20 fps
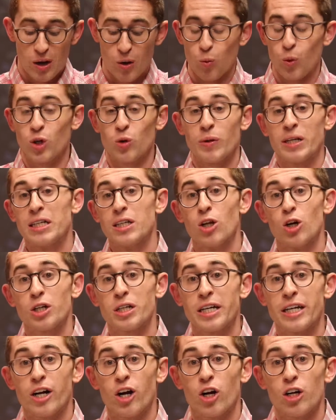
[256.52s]
When we
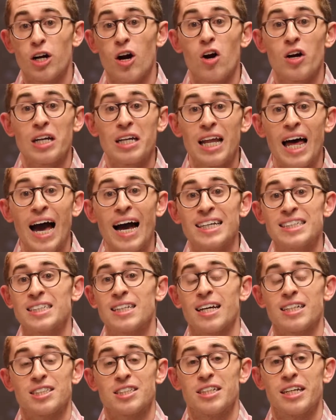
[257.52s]
look in our last
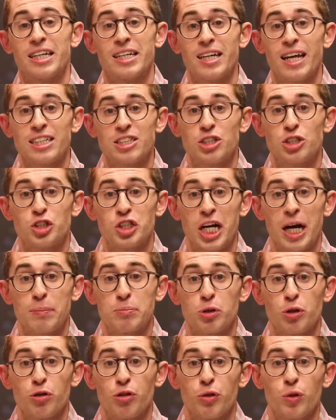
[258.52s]
lesson, in lesson
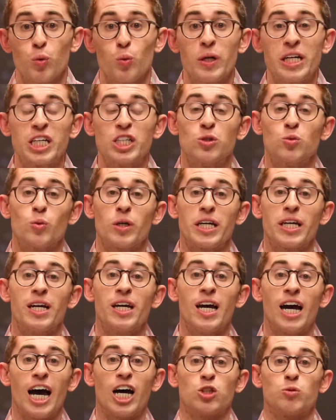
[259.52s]
chapter 3, as we
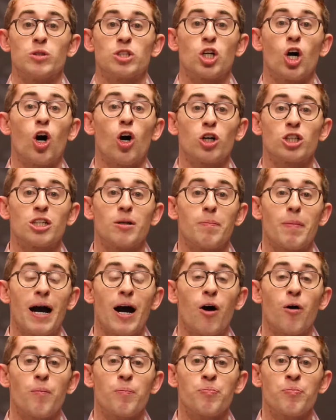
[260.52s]
talked
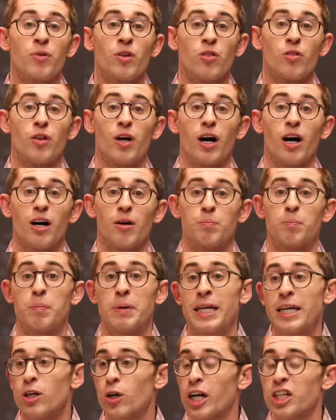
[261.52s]
about,
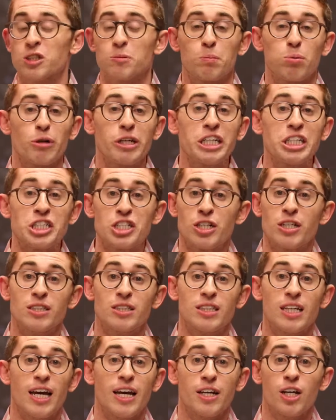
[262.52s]
Peter has preached and he
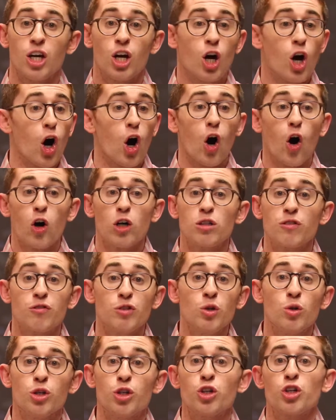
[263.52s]
said, all of
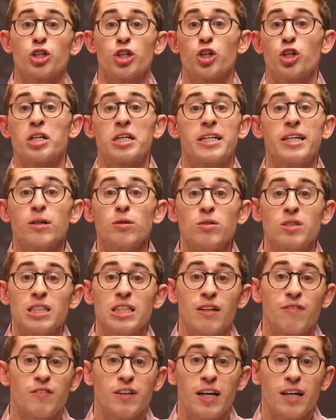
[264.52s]
you, you're
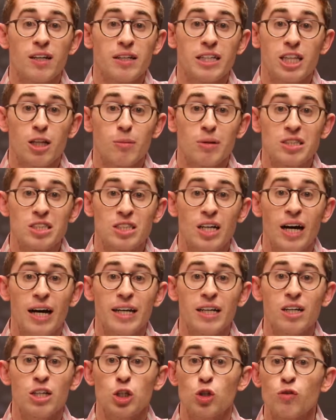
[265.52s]
guilty of killing the
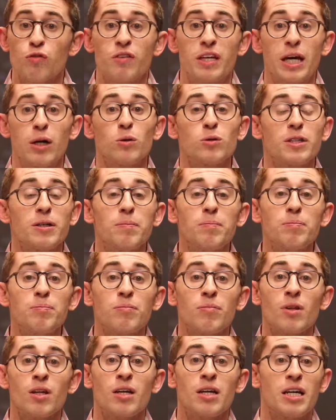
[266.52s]
Messiah. You've killed
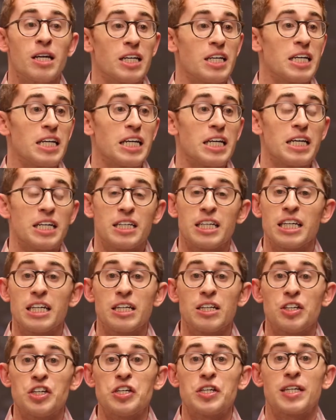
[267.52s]
him.
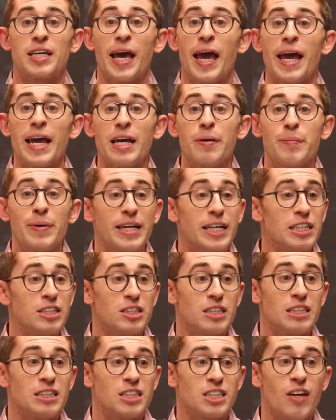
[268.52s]
He came. He
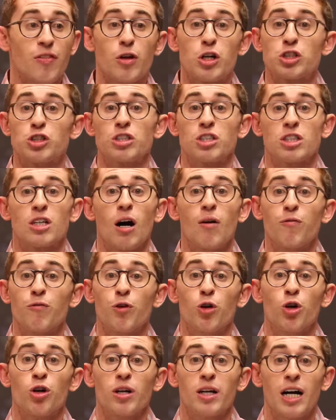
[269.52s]
said there's this
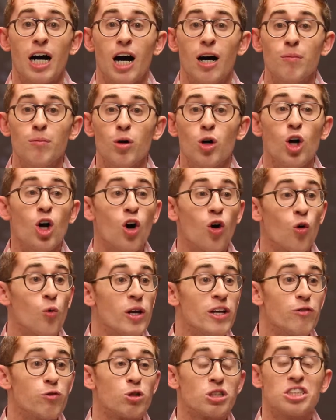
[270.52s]
comforter to come.
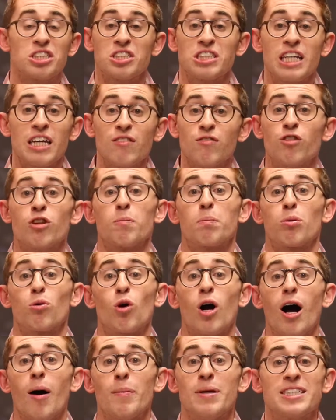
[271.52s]
We've received the
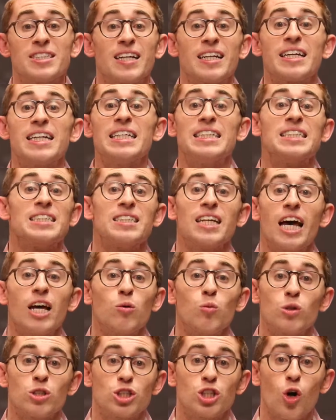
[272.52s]
promise that he
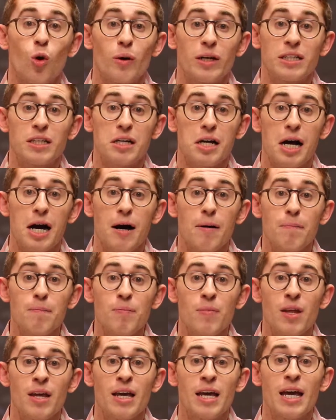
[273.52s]
said was going to
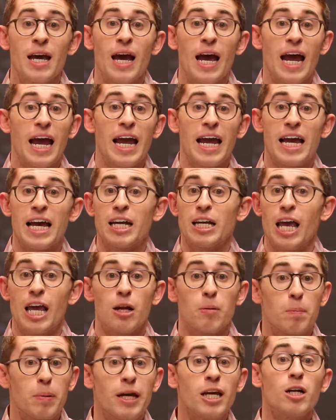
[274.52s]
come.
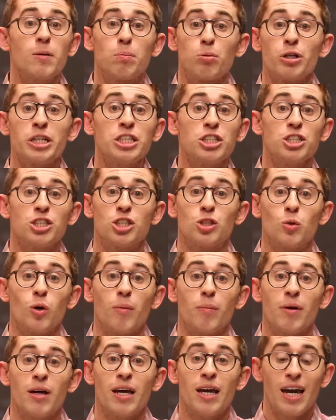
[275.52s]
And Peter preaches to
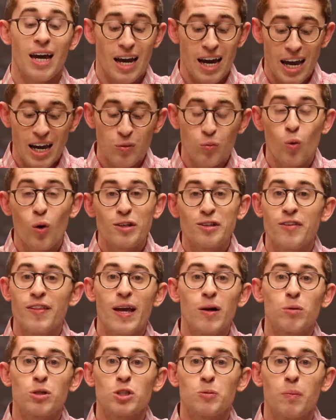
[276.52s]
him. And what do
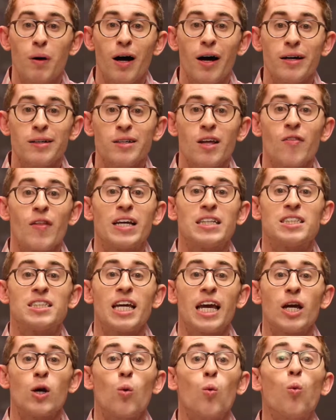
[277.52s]
they respond? They
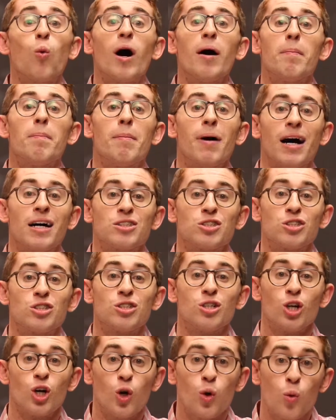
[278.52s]
say, what
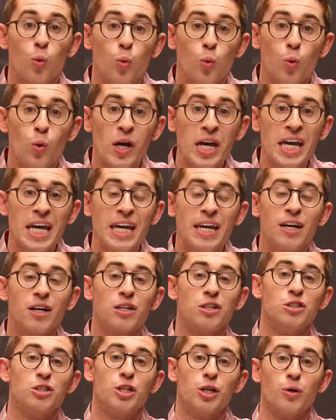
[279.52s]
must we
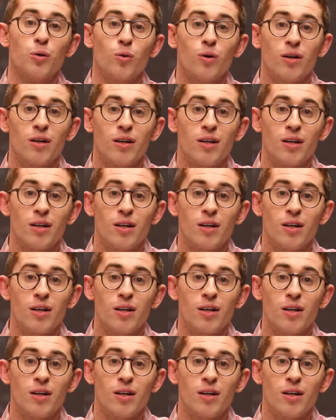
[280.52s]
do?